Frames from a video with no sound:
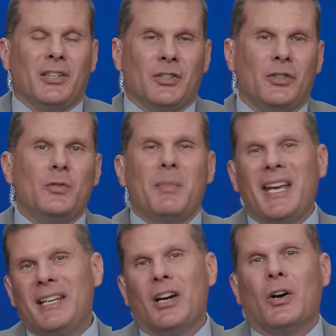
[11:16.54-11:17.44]
You
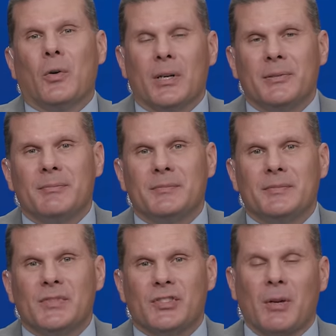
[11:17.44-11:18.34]
may know
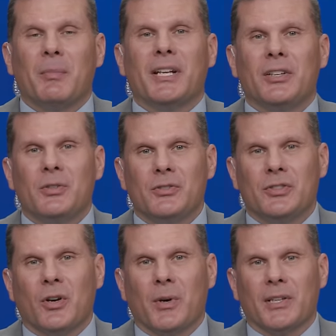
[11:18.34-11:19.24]
somebody who's
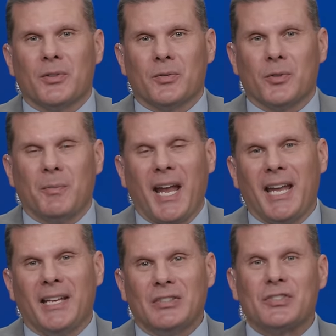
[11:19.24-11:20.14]
going through
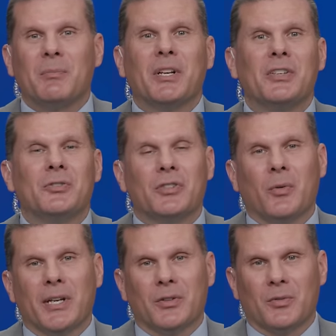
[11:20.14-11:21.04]
pain, somebody who's
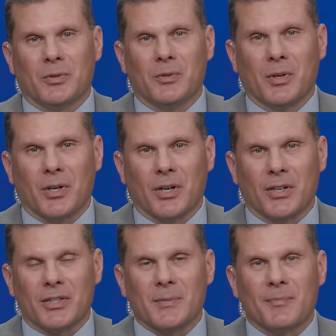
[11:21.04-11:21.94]
going through
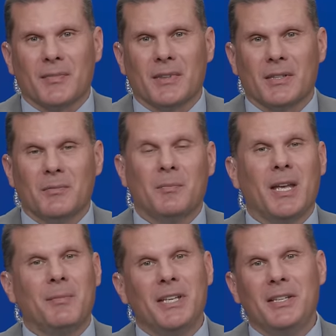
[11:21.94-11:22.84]
hurt.
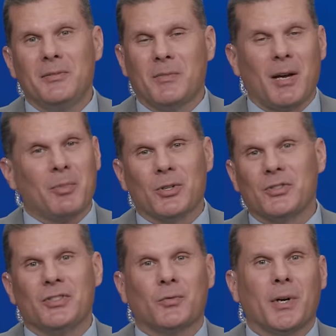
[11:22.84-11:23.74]
Maybe that
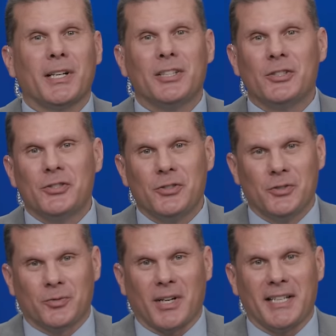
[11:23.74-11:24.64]
person is wearing your
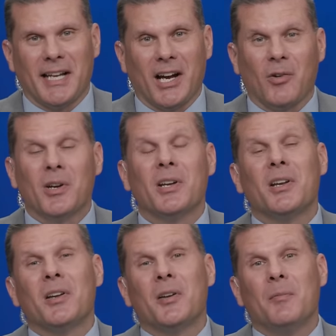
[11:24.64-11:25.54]
shoes right now.
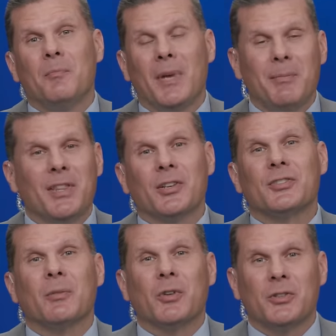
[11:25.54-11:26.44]
Maybe there's
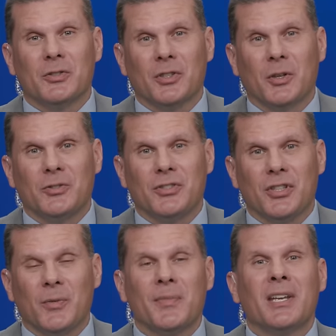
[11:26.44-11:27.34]
someone who's close to
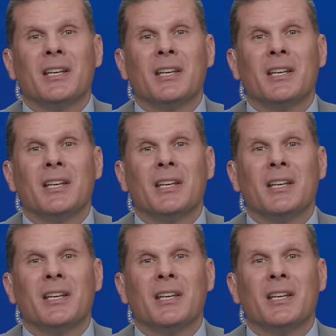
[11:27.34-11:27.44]
you.